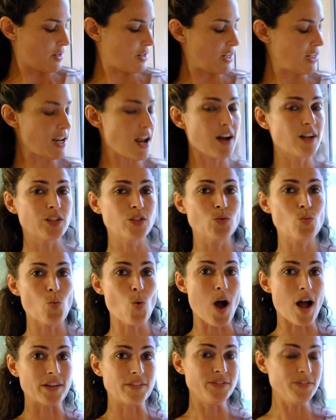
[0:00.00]
lung
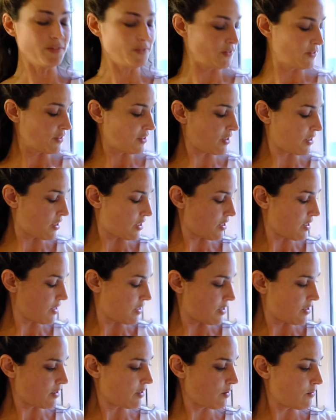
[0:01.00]
1
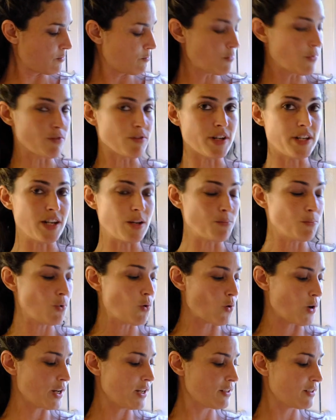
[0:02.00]
meridian
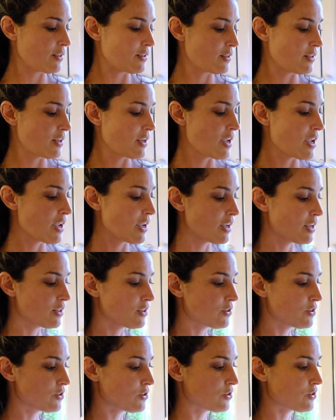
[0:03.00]
point
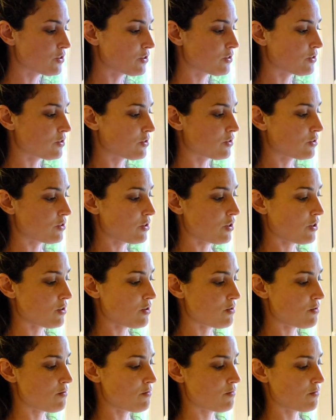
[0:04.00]

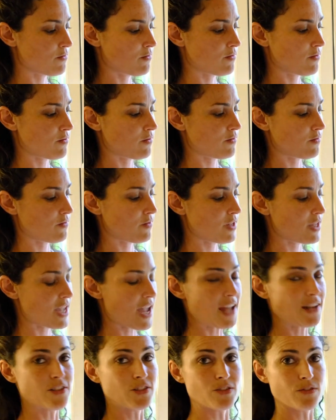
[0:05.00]
to the
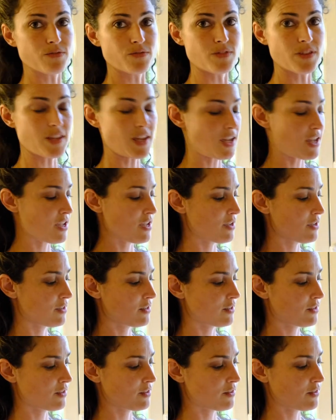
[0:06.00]
end of the
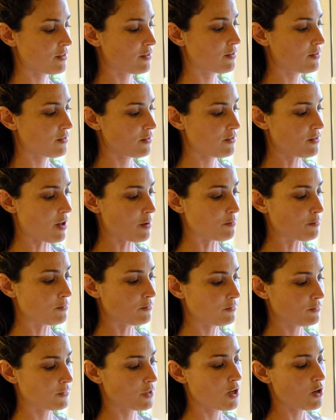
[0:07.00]

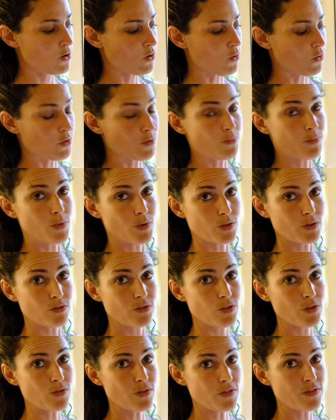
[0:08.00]
thumb, or
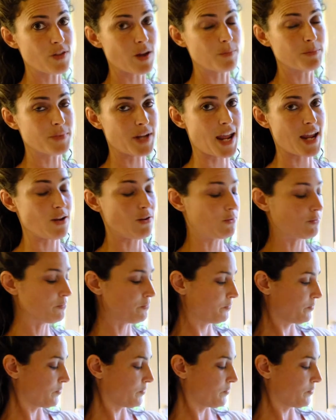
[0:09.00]
to the thumbnail.